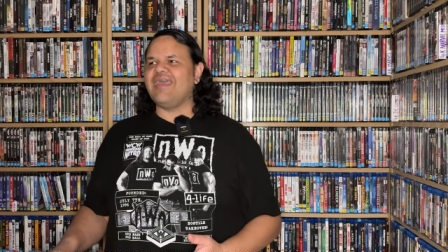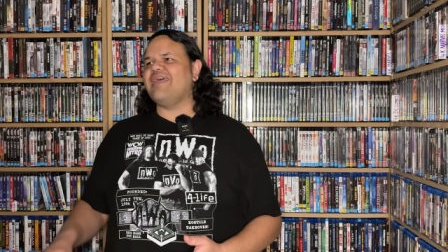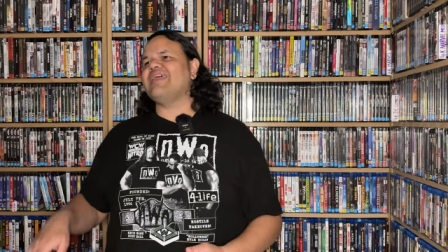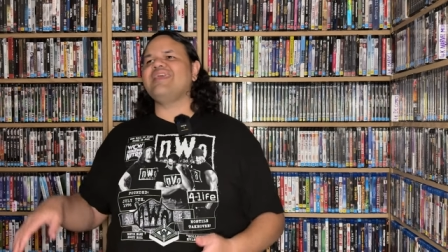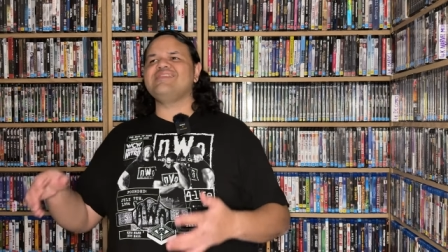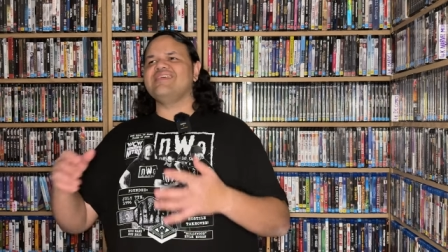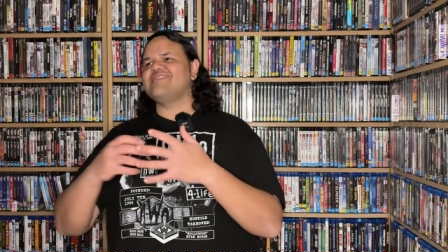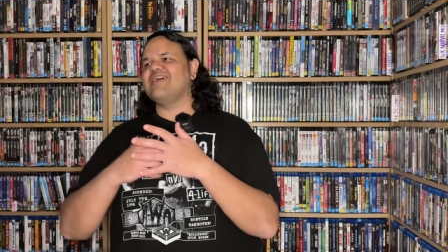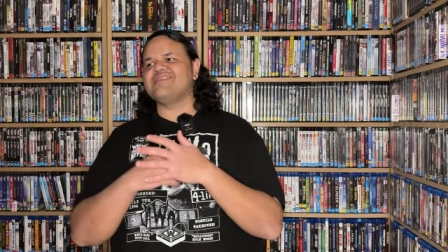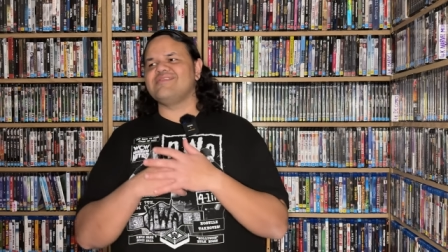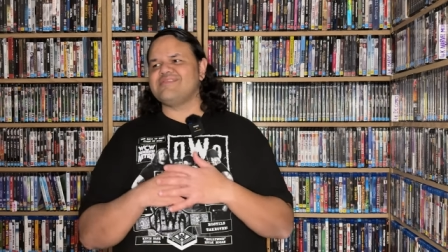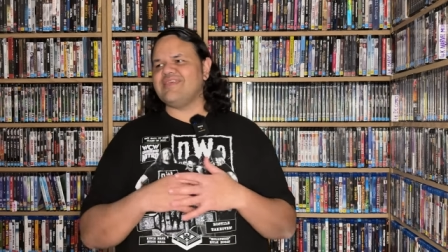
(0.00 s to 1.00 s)
And then he says,
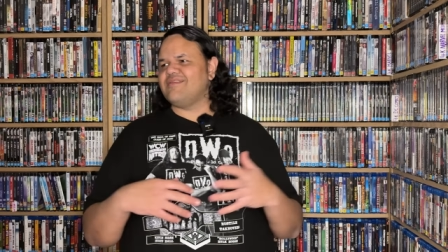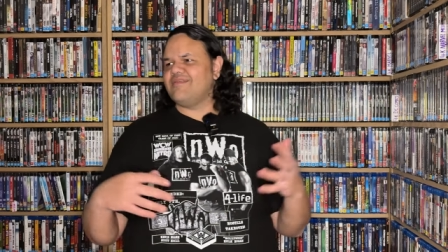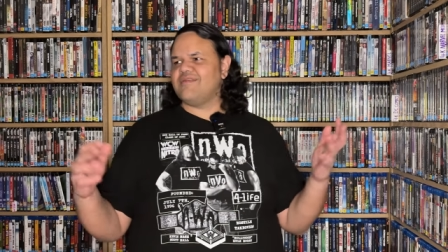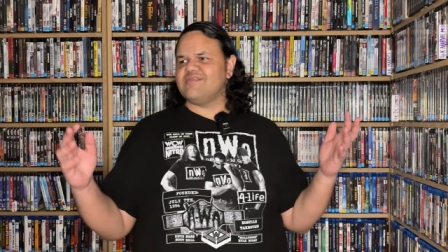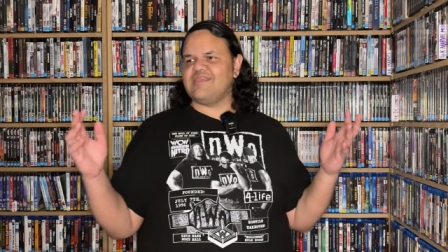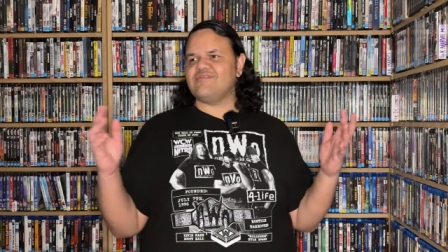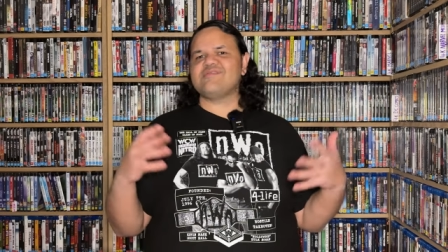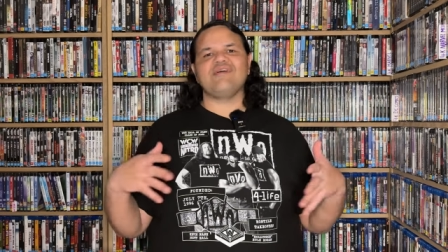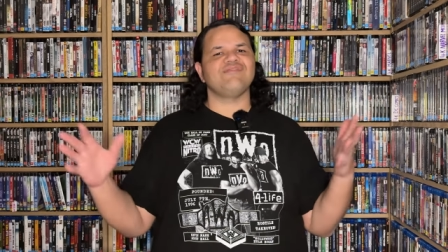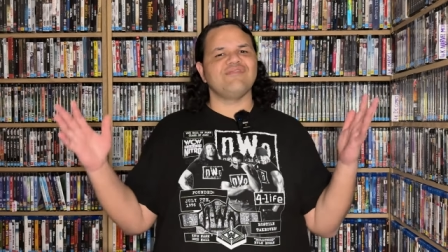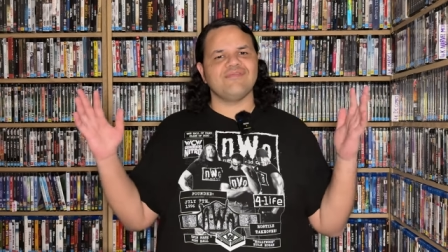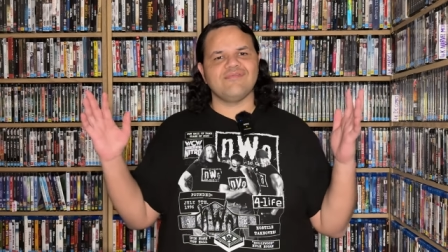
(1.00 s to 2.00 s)
does says, says or
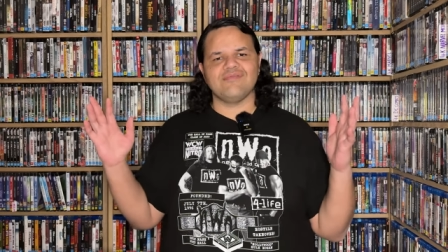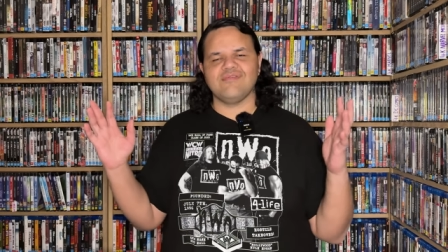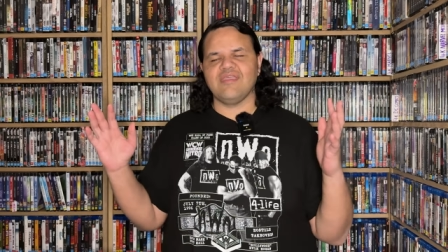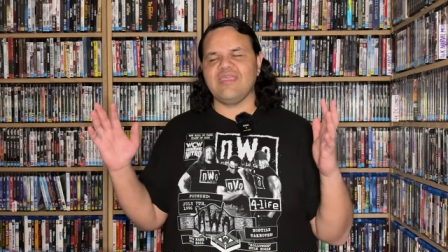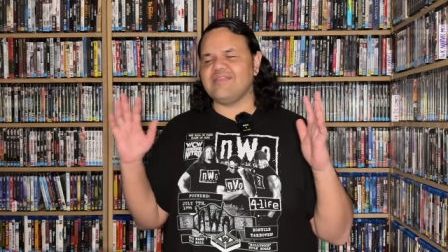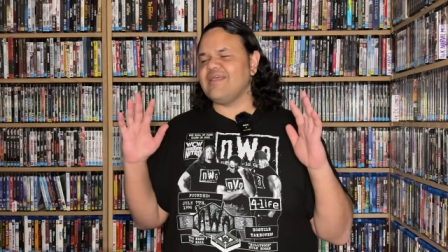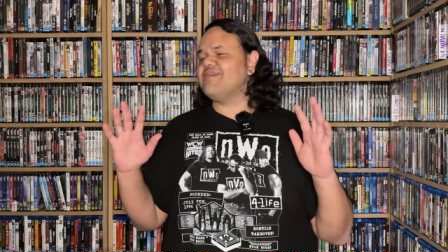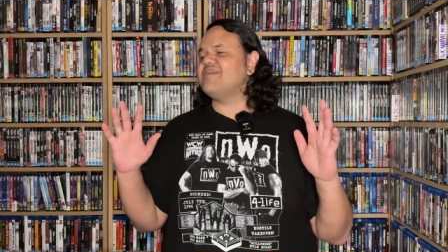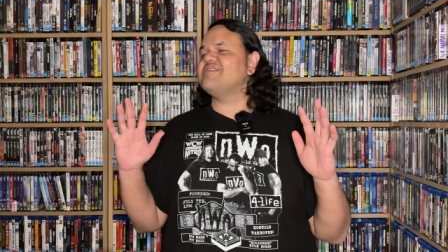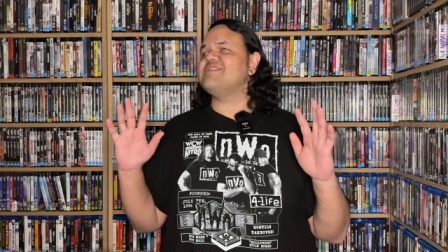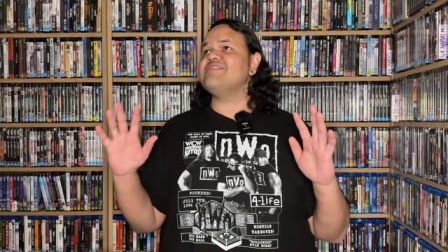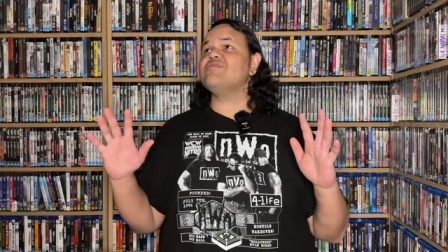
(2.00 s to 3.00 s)
something, he does,
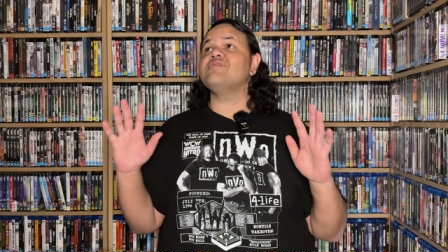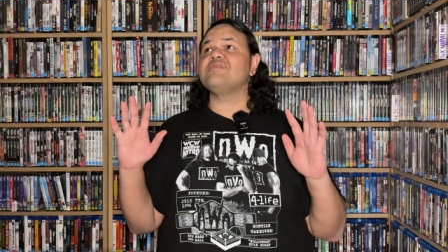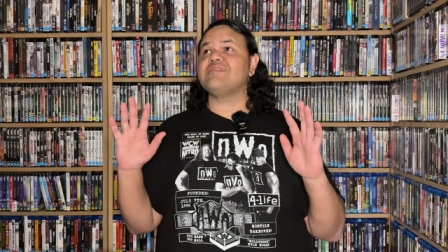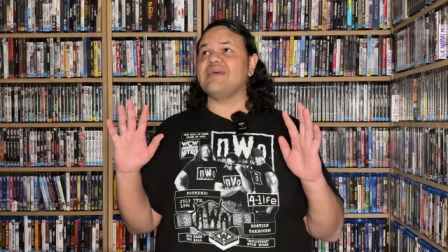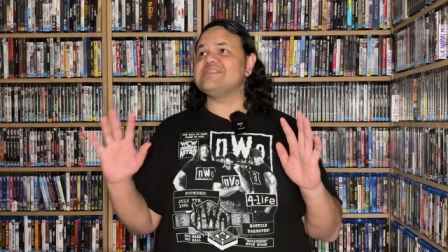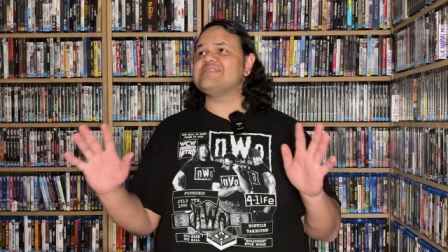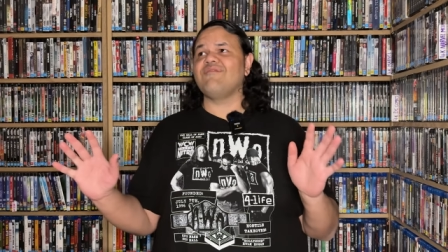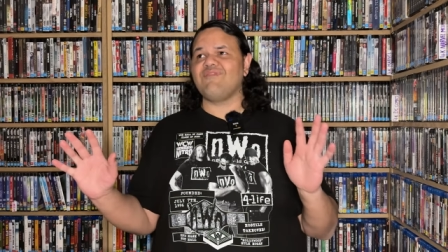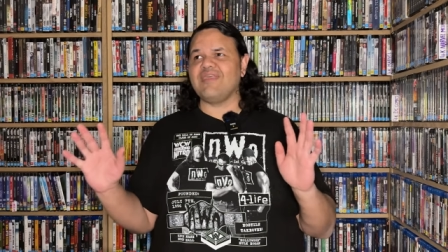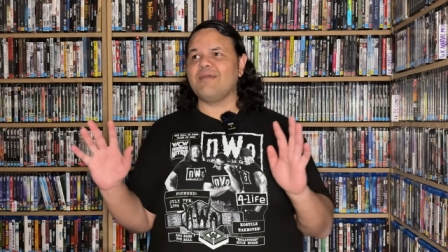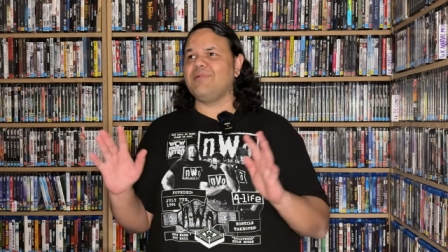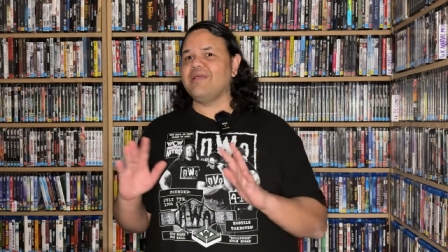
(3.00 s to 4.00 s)
says or does
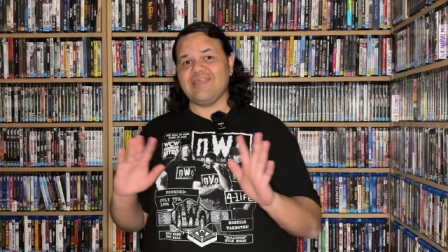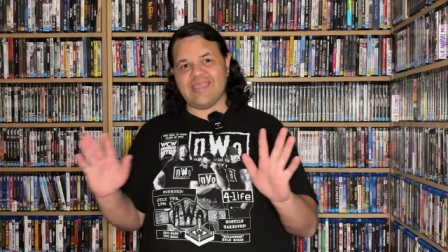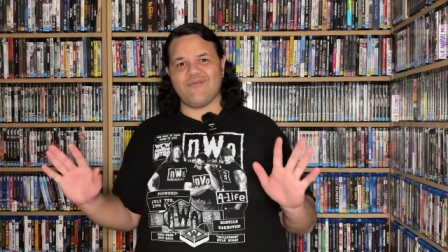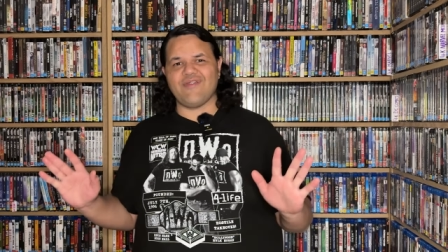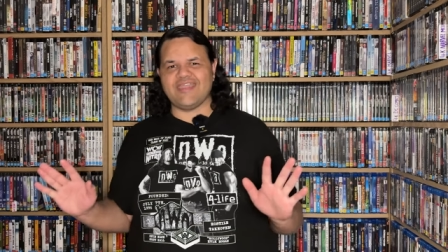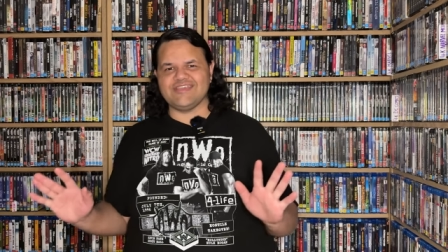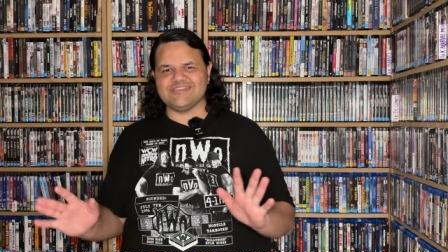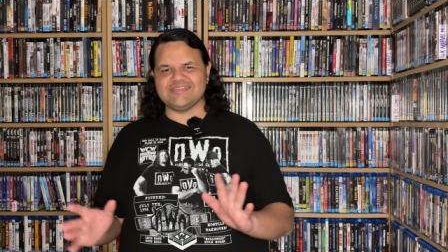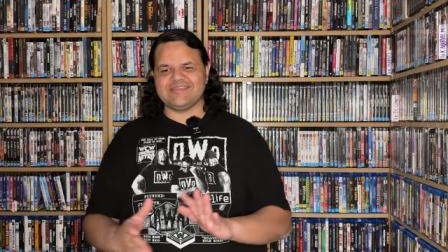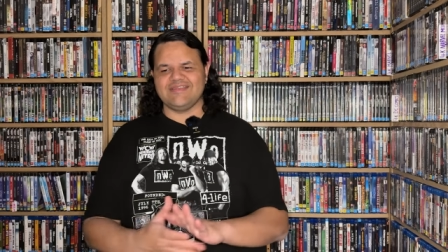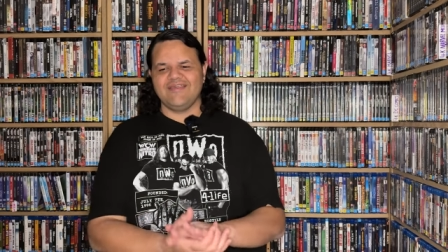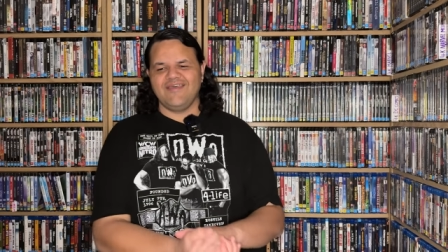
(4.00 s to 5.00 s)
something completely
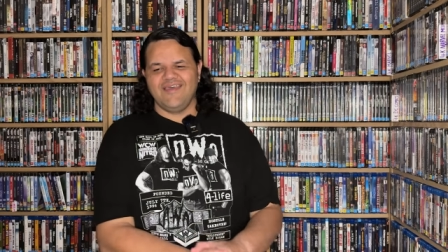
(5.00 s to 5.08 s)
outrageous.